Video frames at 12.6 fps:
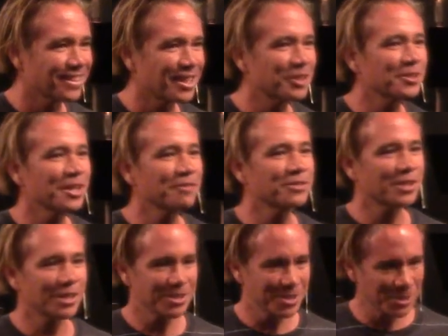I'd love to
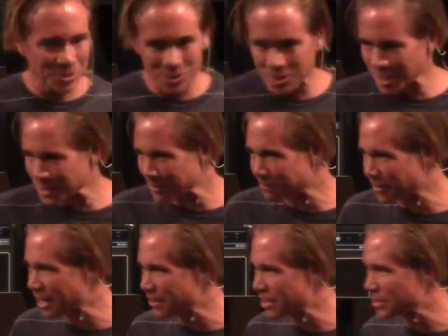continue
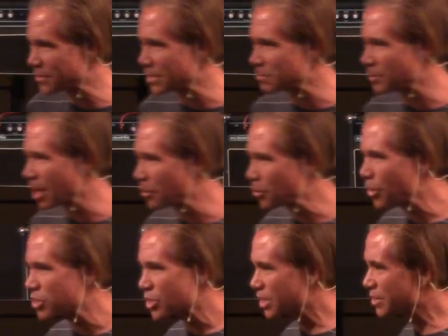testifying on some of these, but I
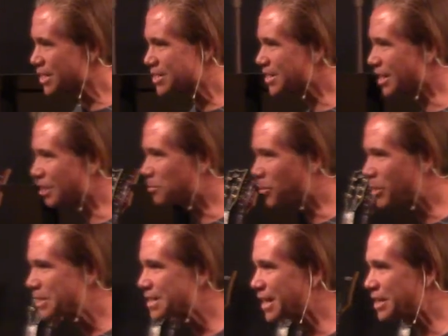want you, that's not the
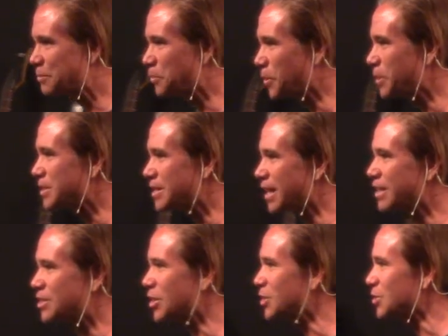point tonight. The point tonight
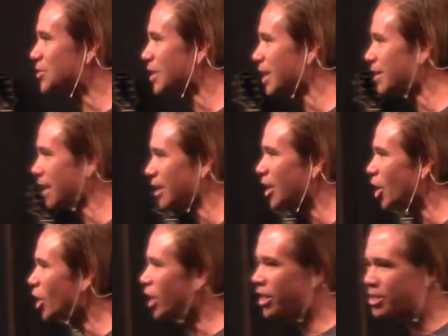is to understand that
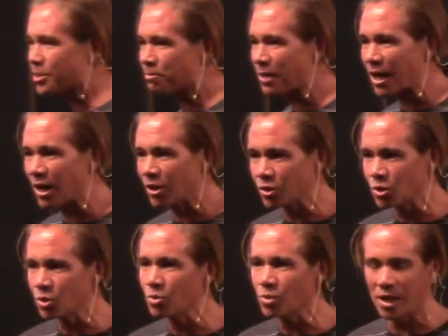it's about
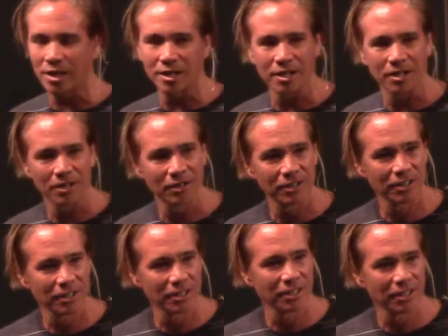you right now.
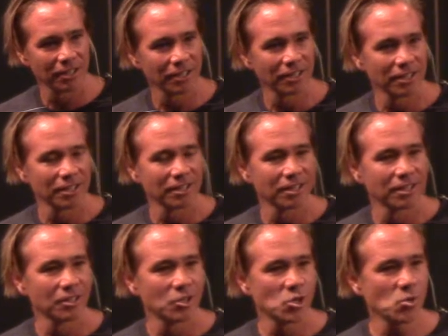
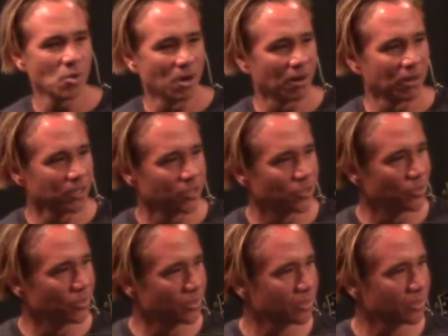Who are you?